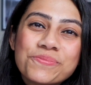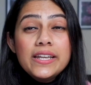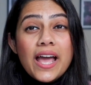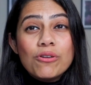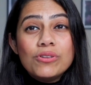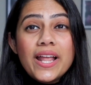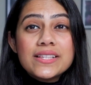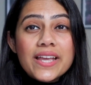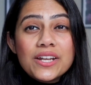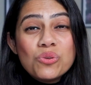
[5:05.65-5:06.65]
Now,
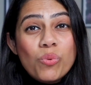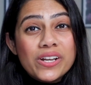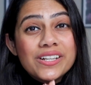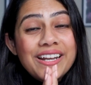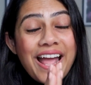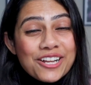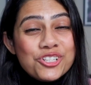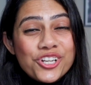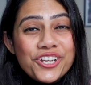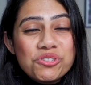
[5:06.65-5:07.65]
let's get to what it can
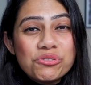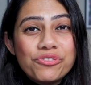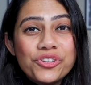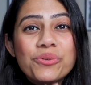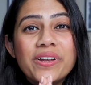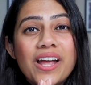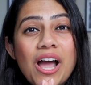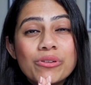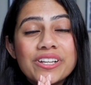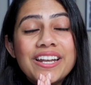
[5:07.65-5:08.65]
actually do for you and
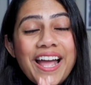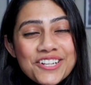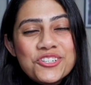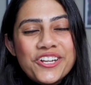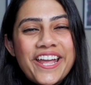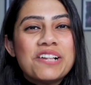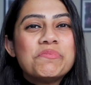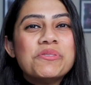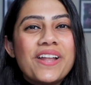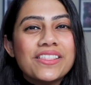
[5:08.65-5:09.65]
how it can actually
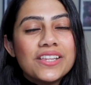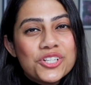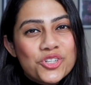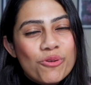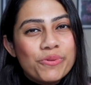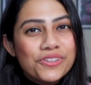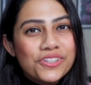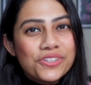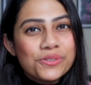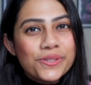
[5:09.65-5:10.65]
help you land that job in
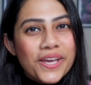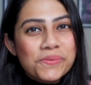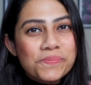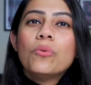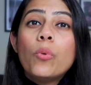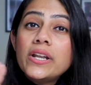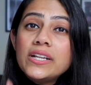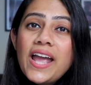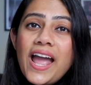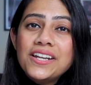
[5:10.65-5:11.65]
the UK. What
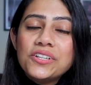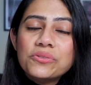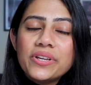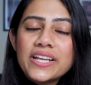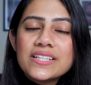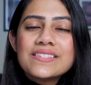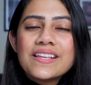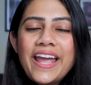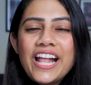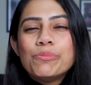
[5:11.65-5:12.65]
it can do is
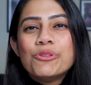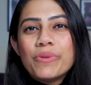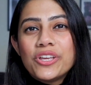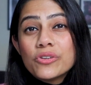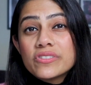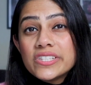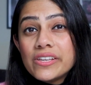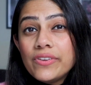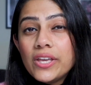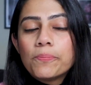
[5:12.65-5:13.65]
help you make your
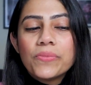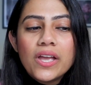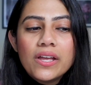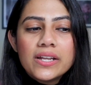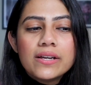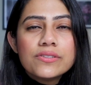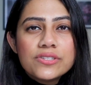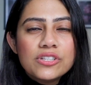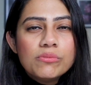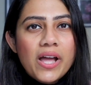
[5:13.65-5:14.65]
CV. Now,
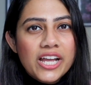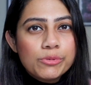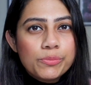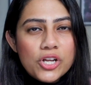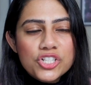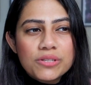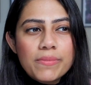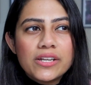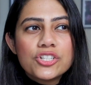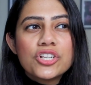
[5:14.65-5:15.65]
assume I am a project
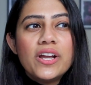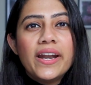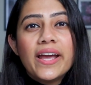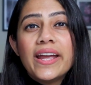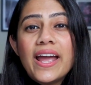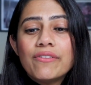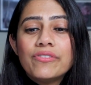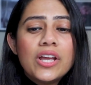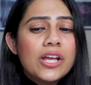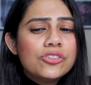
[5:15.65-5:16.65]
manager and I
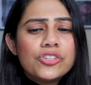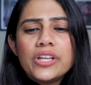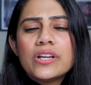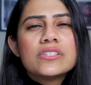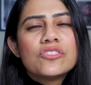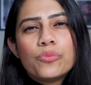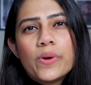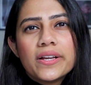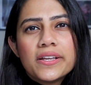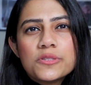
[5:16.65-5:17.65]
have 3 years of
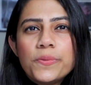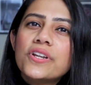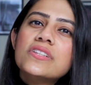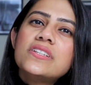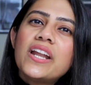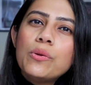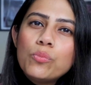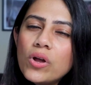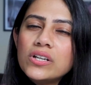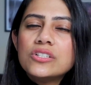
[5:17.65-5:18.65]
work experience and I
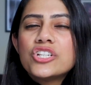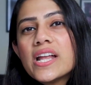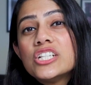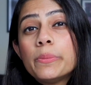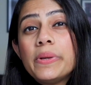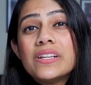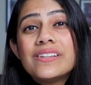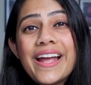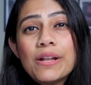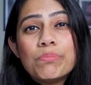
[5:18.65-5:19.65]
want ChatGPT
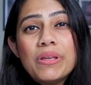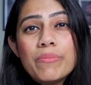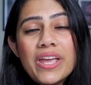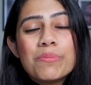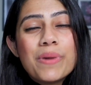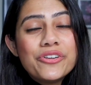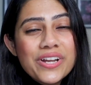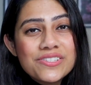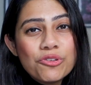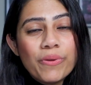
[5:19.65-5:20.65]
to help me make my
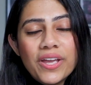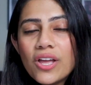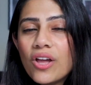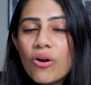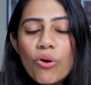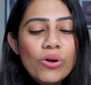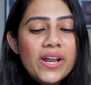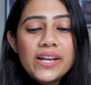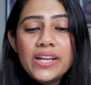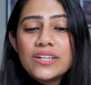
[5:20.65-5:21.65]
resume. All
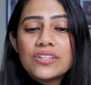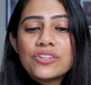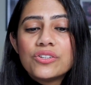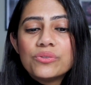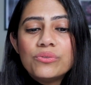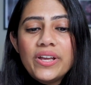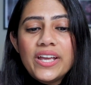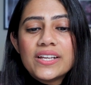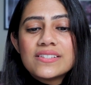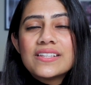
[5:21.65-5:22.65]
I need to do
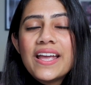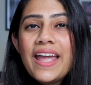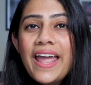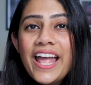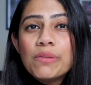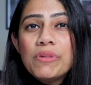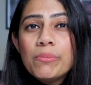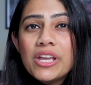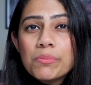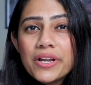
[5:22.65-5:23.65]
is help me
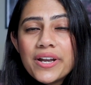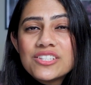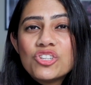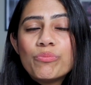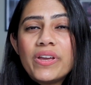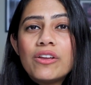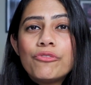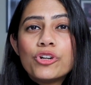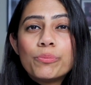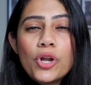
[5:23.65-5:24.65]
make my resume
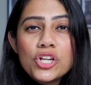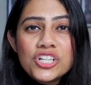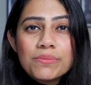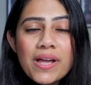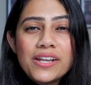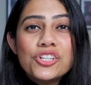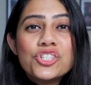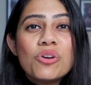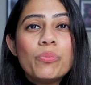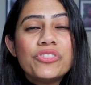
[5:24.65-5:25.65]
for a project
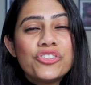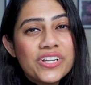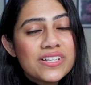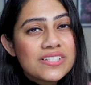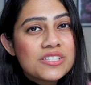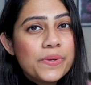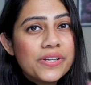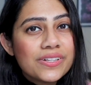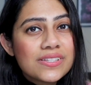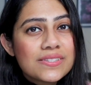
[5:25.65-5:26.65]
manager with 3 years
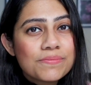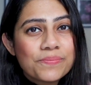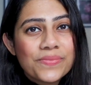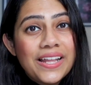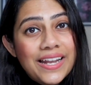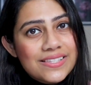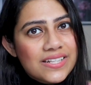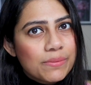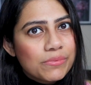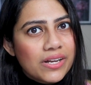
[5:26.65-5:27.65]
experience. Let's
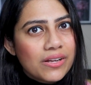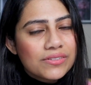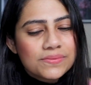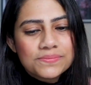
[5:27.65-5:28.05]
type that out.